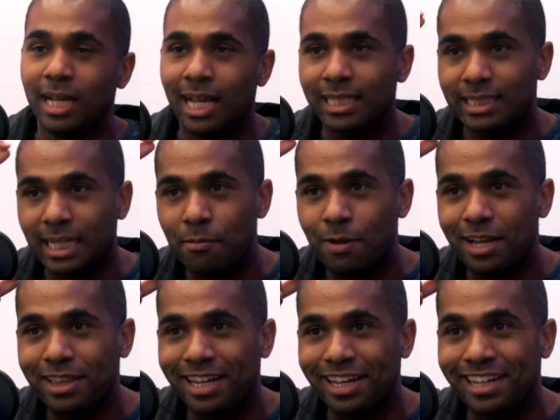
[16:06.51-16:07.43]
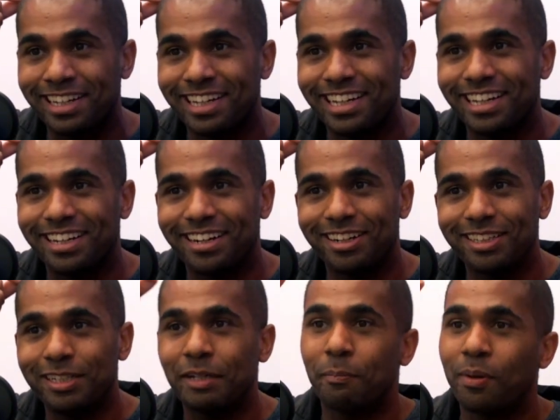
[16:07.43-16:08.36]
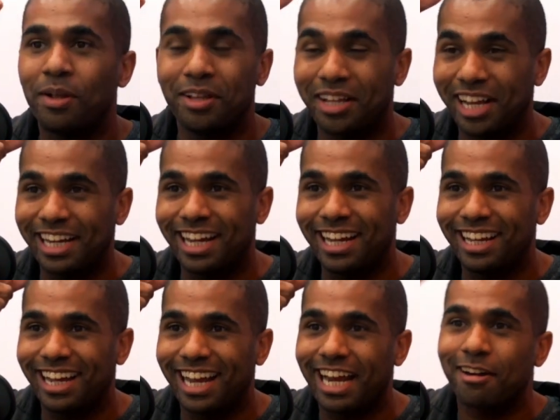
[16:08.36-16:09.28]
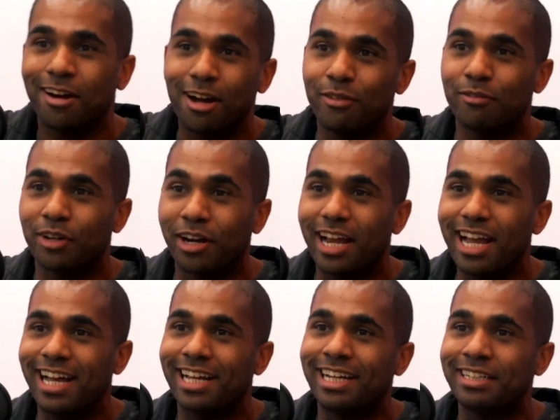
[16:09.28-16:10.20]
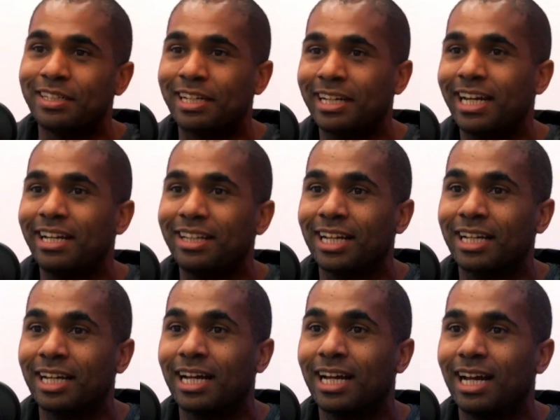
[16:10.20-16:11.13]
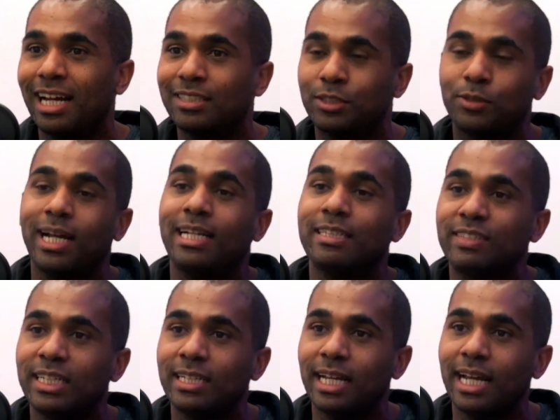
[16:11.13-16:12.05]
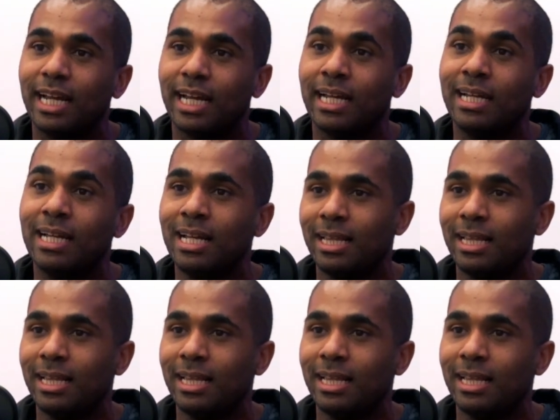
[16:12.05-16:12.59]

In the same way that, you know, you can pull like a hair off of your head and you can get like a strand of DNA